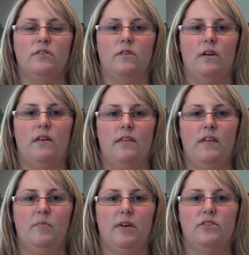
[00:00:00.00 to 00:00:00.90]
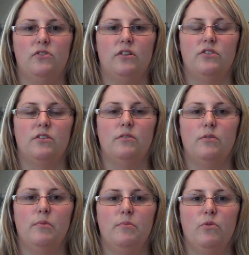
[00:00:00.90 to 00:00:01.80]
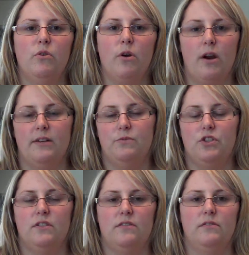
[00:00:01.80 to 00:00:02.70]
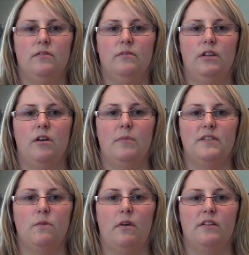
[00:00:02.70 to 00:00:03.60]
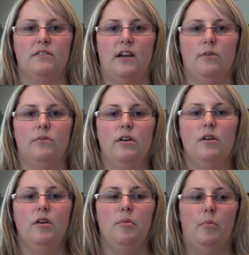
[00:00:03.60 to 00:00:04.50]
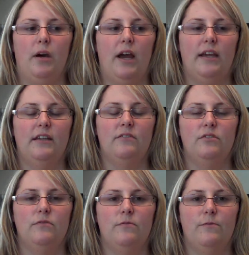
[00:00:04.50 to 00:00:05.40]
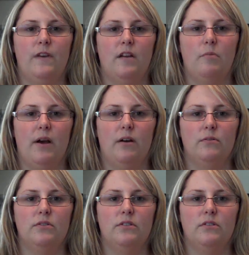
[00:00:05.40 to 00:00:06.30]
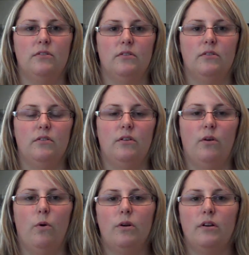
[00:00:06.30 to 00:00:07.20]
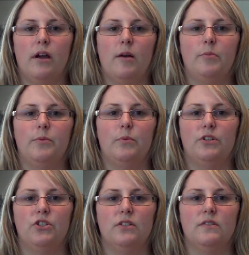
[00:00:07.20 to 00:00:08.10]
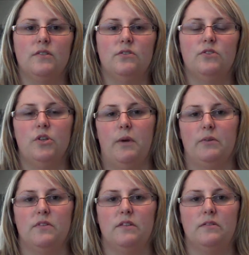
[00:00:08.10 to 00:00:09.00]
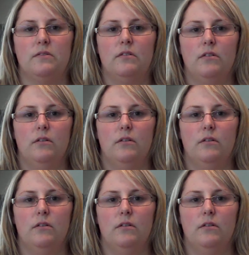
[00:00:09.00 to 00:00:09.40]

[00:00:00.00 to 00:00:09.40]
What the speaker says: So I think mine stretched a little bit more, or I just, my swelling's down, but I can fit about 1/4 cup, which is 2 ounces,